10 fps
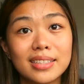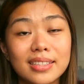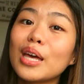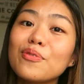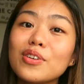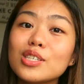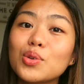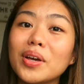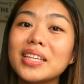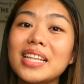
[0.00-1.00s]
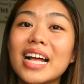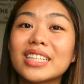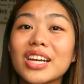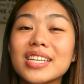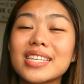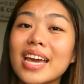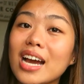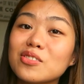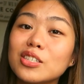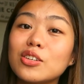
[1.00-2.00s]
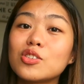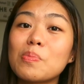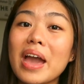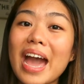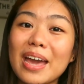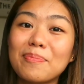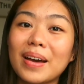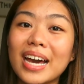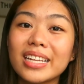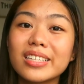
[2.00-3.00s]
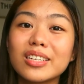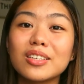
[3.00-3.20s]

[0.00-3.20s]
Then for squiggly letters, I actually use my iPad